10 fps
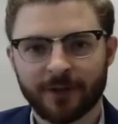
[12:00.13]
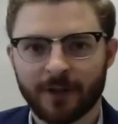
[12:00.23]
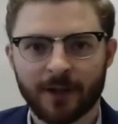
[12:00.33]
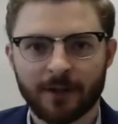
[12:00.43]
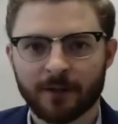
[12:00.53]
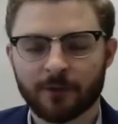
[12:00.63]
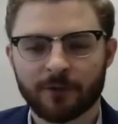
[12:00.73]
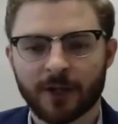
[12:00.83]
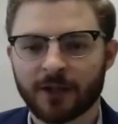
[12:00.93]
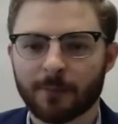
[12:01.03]
risking it.
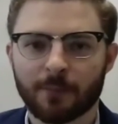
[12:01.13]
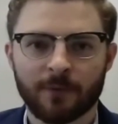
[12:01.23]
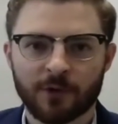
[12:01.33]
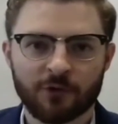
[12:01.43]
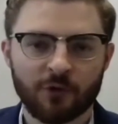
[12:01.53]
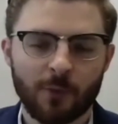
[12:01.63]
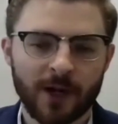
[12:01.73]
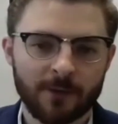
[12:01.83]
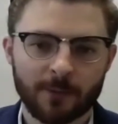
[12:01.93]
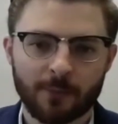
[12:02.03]
There's not the provisional
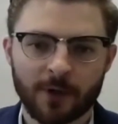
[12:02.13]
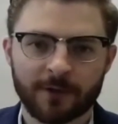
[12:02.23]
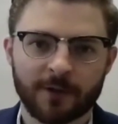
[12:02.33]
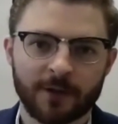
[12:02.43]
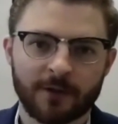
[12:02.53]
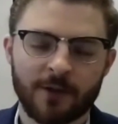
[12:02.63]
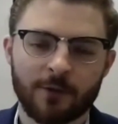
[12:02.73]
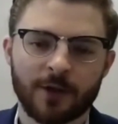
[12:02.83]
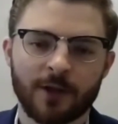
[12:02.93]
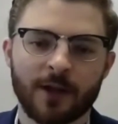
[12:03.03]
waiver process that
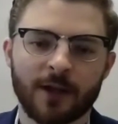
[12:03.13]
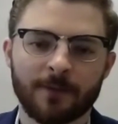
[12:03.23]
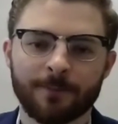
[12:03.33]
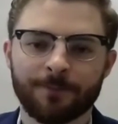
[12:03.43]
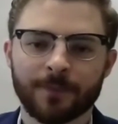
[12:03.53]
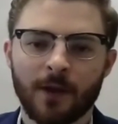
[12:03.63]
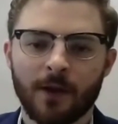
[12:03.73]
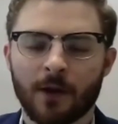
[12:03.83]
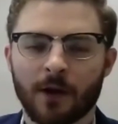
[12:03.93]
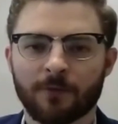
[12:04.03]
you can get
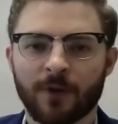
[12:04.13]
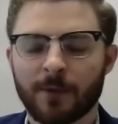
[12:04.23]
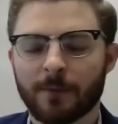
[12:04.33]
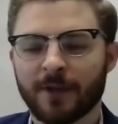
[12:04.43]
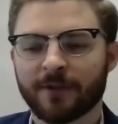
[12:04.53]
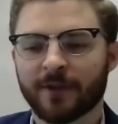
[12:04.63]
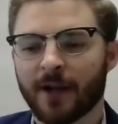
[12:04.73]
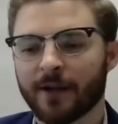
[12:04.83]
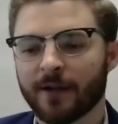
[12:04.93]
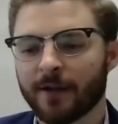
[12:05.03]
on the family-based
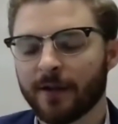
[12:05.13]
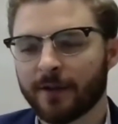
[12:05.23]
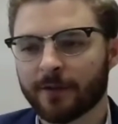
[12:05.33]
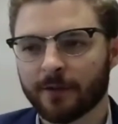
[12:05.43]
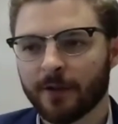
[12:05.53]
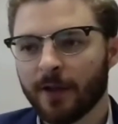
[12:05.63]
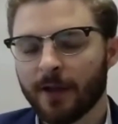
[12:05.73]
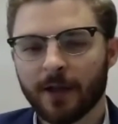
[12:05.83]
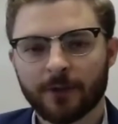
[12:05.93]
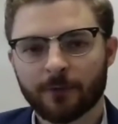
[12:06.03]
side. And it, it's
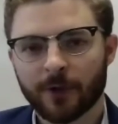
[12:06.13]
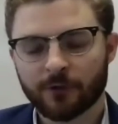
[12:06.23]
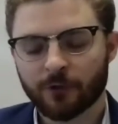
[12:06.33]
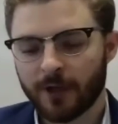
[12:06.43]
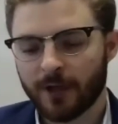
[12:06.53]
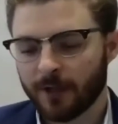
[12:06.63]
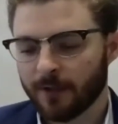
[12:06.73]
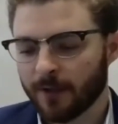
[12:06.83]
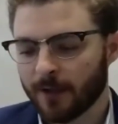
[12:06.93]
it's frustrating.